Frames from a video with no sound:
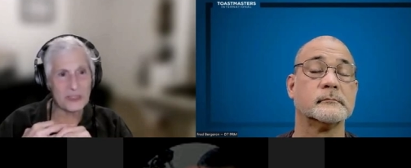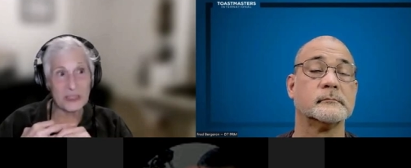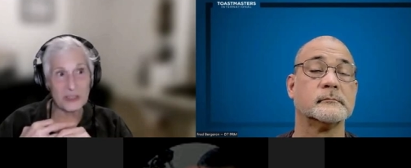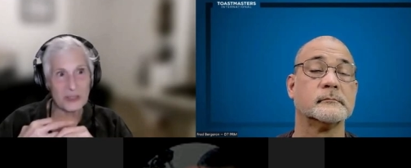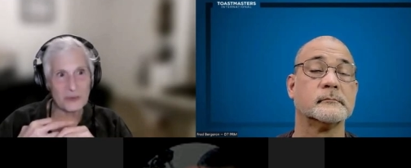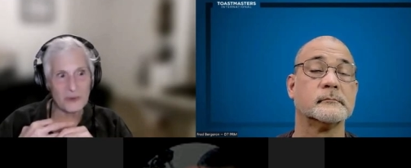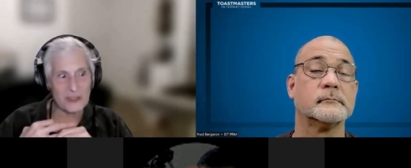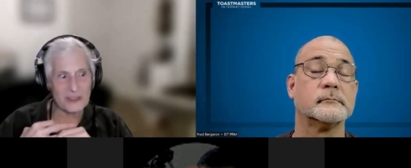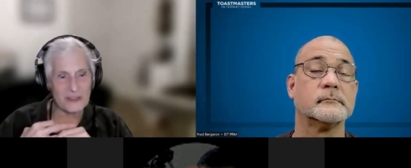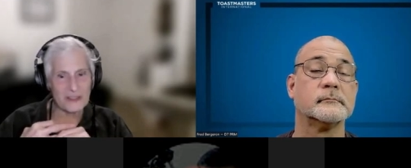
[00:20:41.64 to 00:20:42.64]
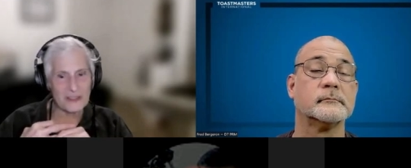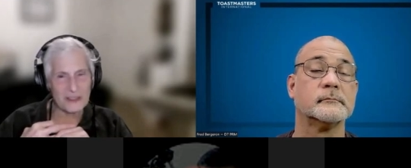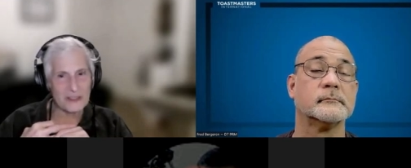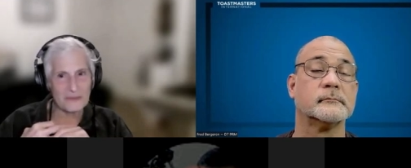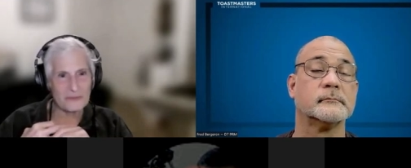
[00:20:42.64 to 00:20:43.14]
Speaker 1: It just wasn't
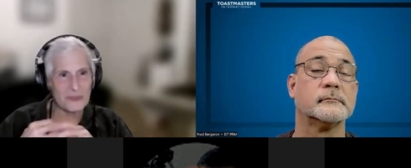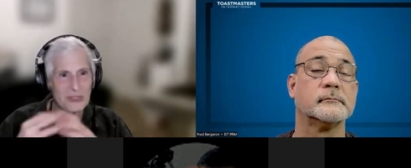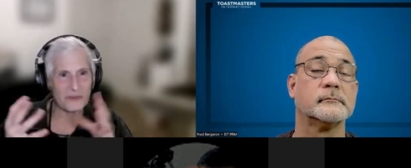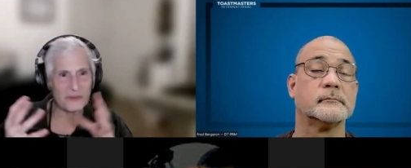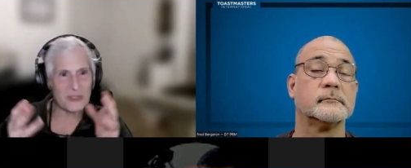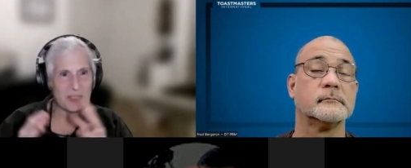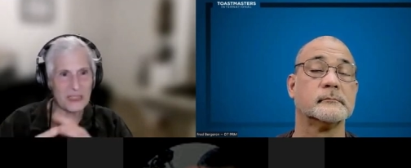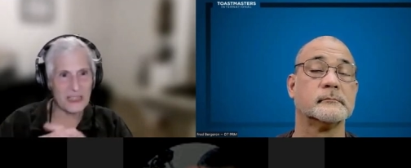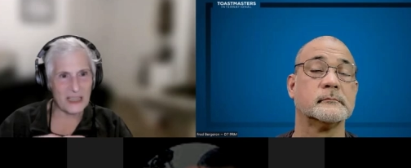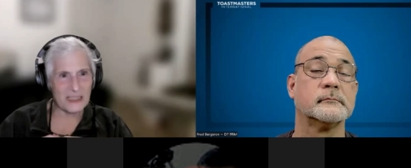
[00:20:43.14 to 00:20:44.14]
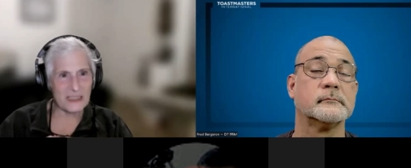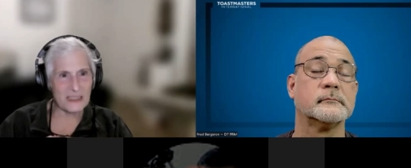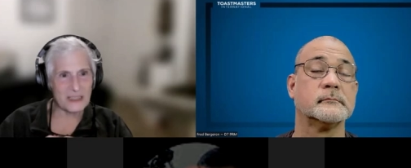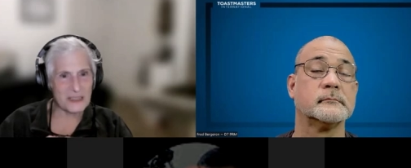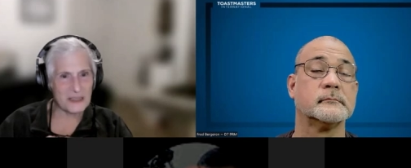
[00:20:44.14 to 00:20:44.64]
as sophisticated
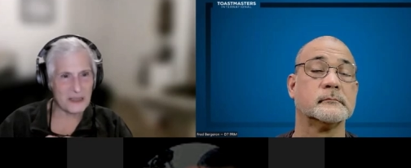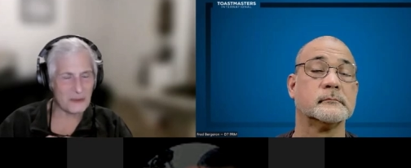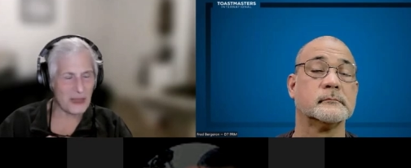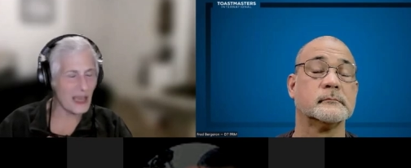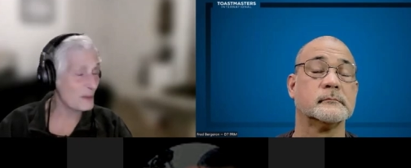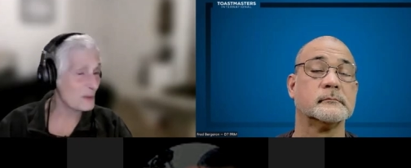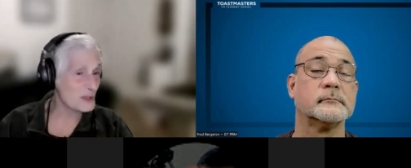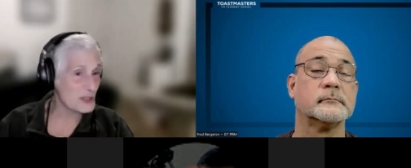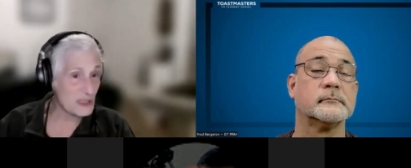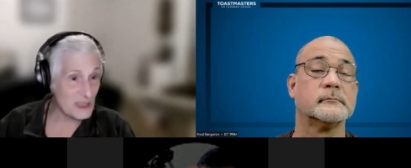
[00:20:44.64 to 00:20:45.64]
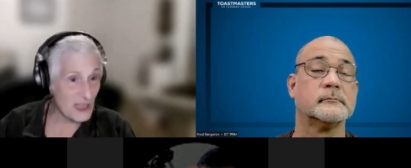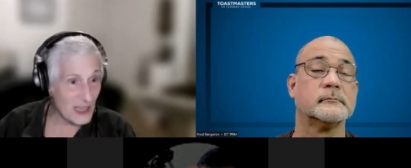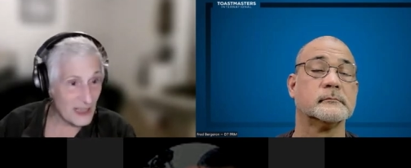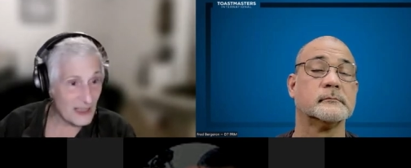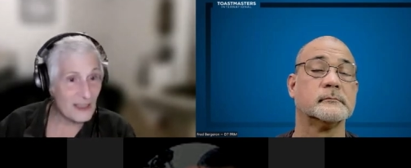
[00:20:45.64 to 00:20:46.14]
as the cameras
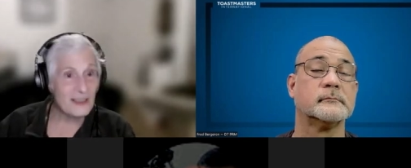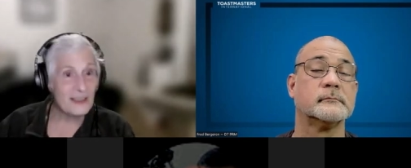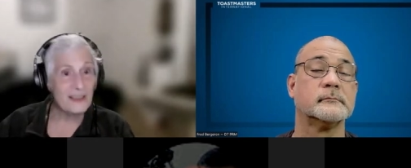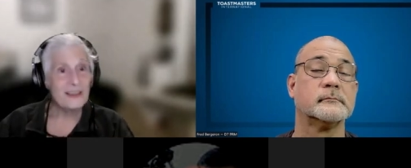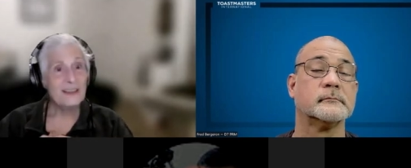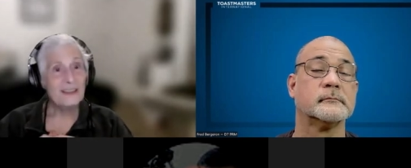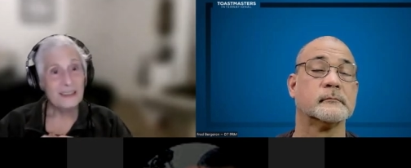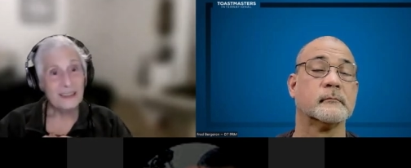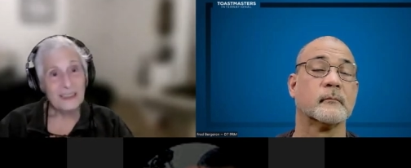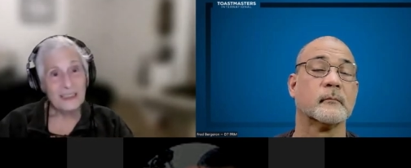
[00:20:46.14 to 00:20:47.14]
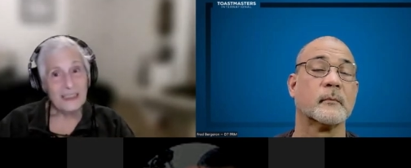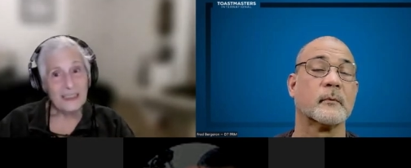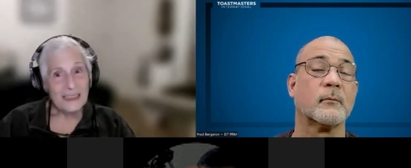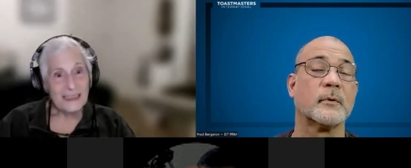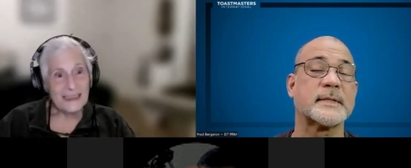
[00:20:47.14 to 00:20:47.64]
today.
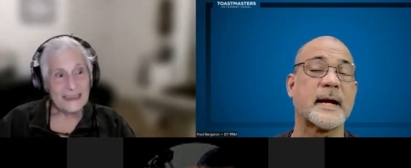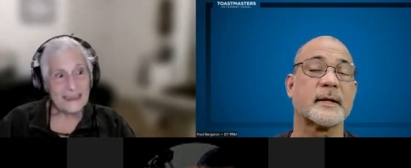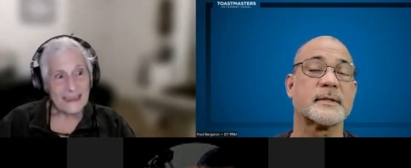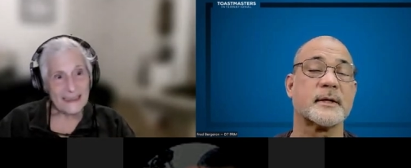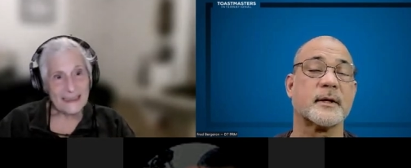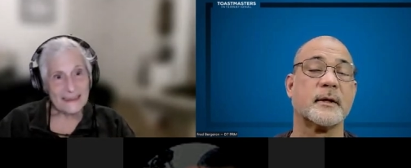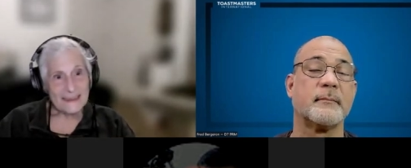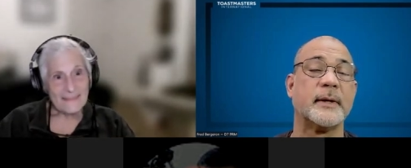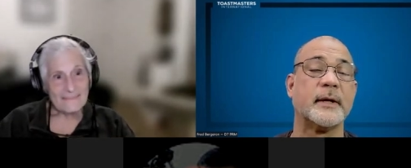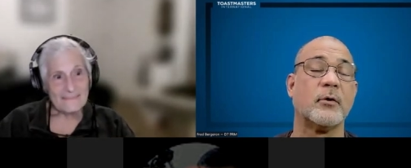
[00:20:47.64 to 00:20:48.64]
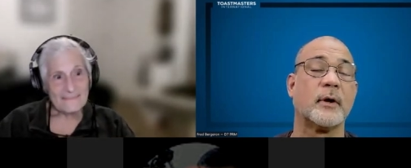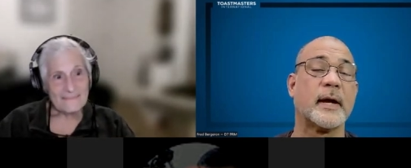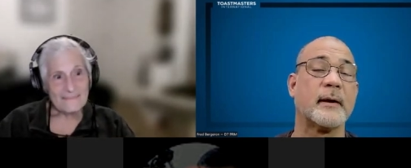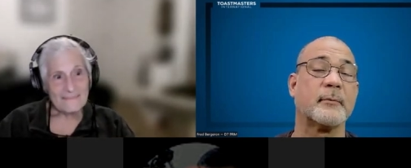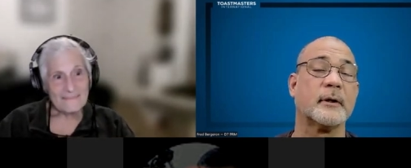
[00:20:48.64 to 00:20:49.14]
Speaker 2: Was that considered a pinhole
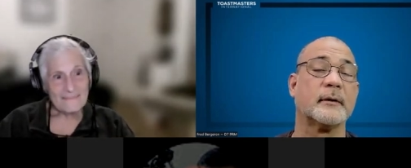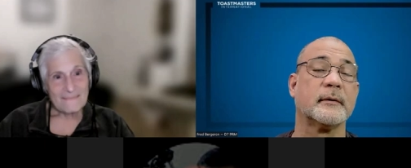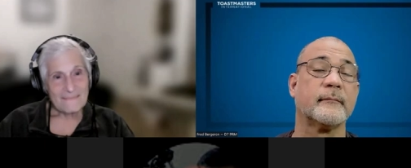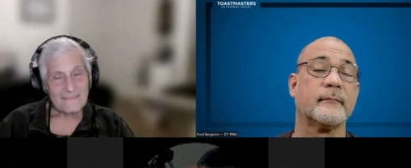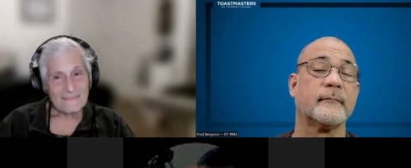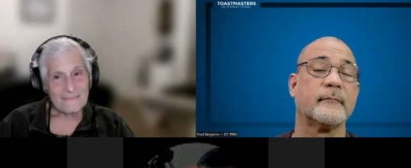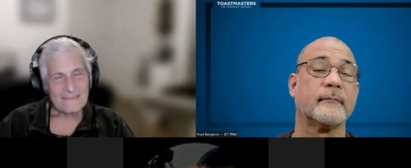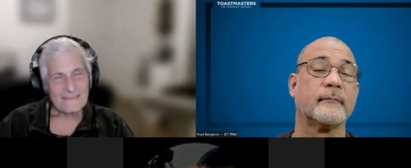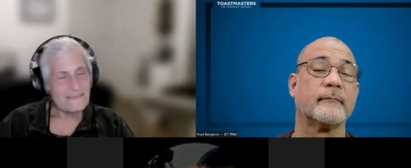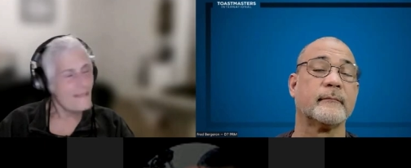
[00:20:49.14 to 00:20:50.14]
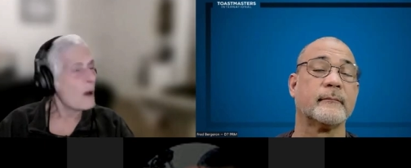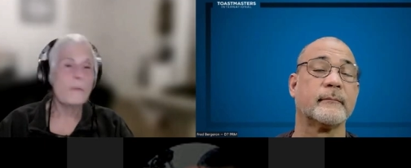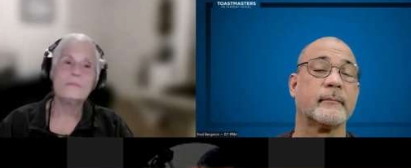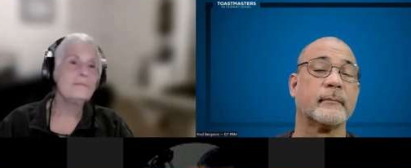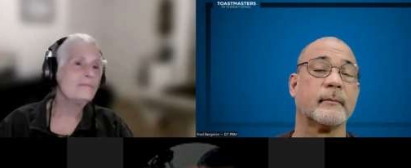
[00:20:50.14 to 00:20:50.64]
camera?
Speaker 1: No,
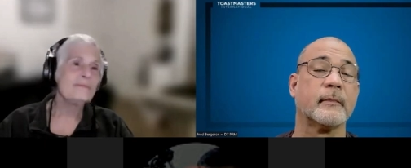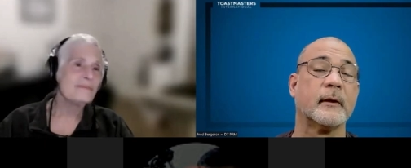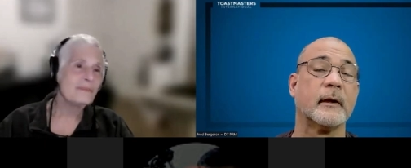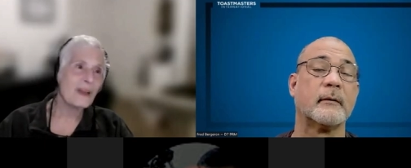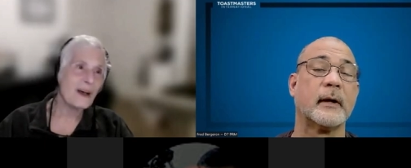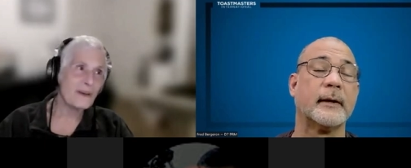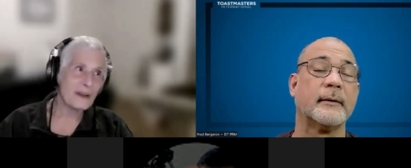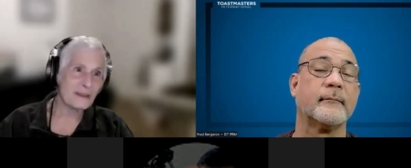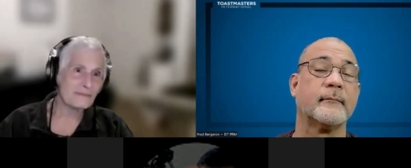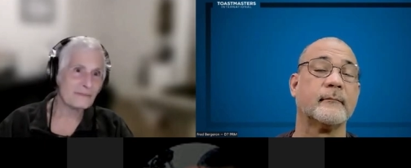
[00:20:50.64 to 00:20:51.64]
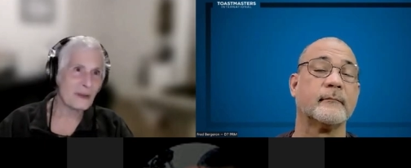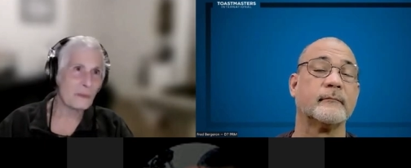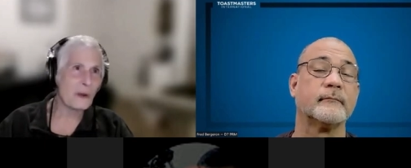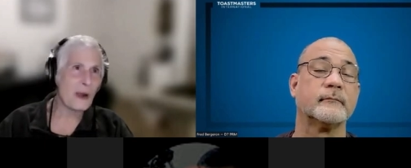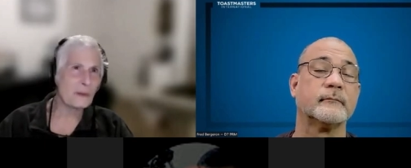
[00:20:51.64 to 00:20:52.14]
no, okay. it, they're
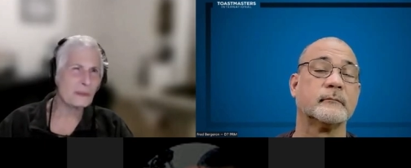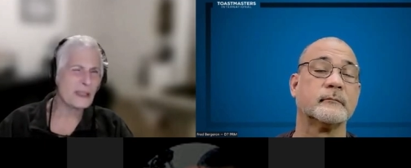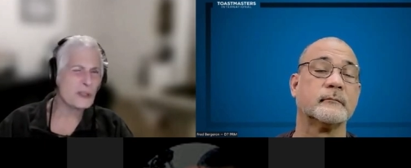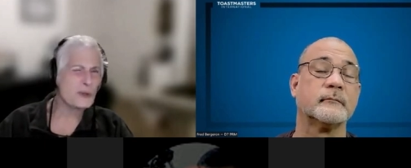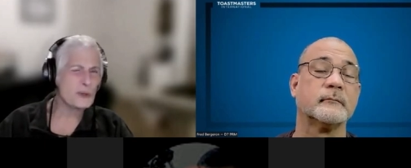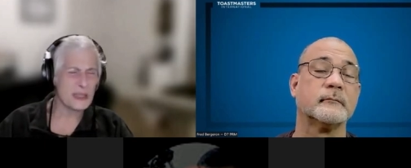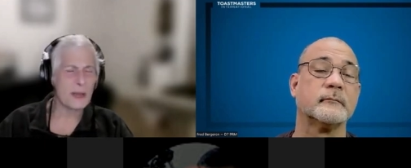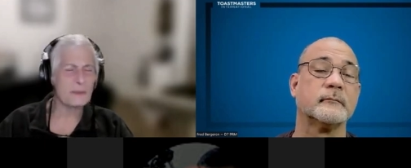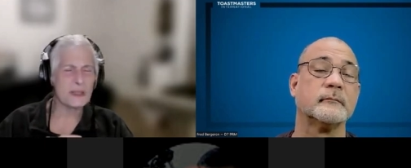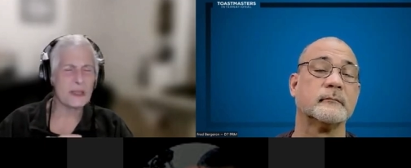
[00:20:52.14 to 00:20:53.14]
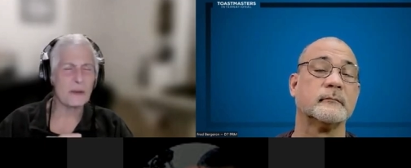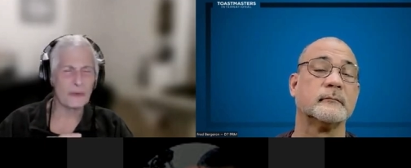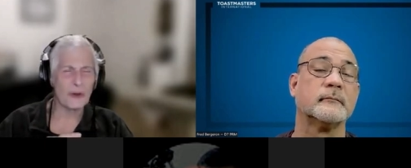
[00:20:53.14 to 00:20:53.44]
probably two steps up